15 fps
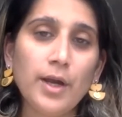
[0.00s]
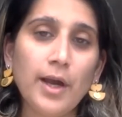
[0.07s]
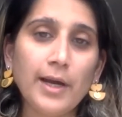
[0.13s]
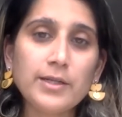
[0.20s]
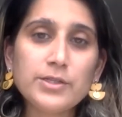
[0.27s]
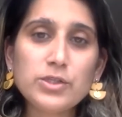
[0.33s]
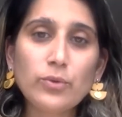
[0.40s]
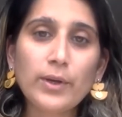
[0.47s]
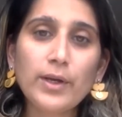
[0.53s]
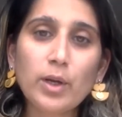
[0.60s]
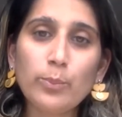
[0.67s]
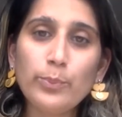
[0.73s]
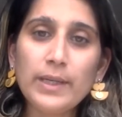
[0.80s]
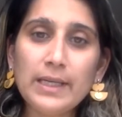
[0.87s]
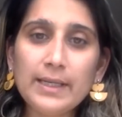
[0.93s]
And so I
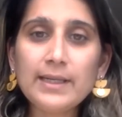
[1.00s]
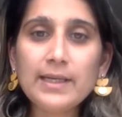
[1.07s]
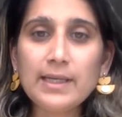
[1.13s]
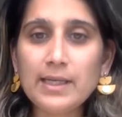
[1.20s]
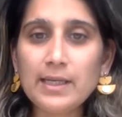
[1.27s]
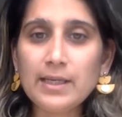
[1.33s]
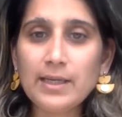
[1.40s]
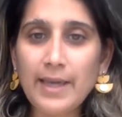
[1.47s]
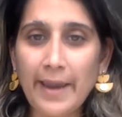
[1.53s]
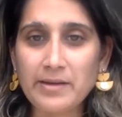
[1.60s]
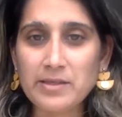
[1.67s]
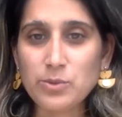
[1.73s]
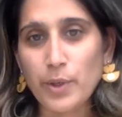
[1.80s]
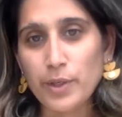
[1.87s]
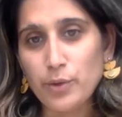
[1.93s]
completely get
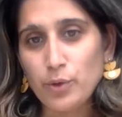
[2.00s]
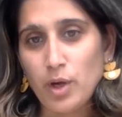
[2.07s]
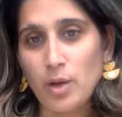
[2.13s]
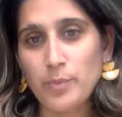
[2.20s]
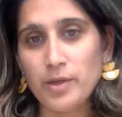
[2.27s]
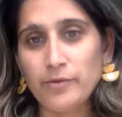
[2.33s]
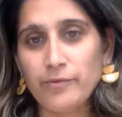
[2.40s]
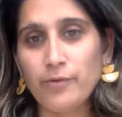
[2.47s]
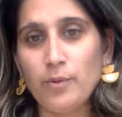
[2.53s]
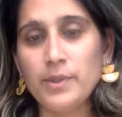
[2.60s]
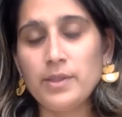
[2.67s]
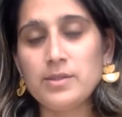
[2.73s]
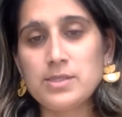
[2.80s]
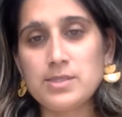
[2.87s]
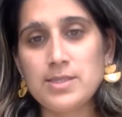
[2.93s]
where you're coming from
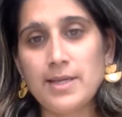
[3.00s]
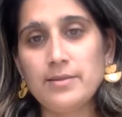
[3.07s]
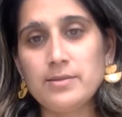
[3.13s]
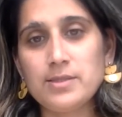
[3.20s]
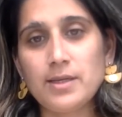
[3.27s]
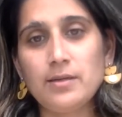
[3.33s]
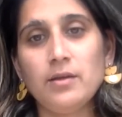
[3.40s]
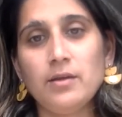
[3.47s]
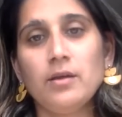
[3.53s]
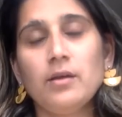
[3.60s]
in the sense that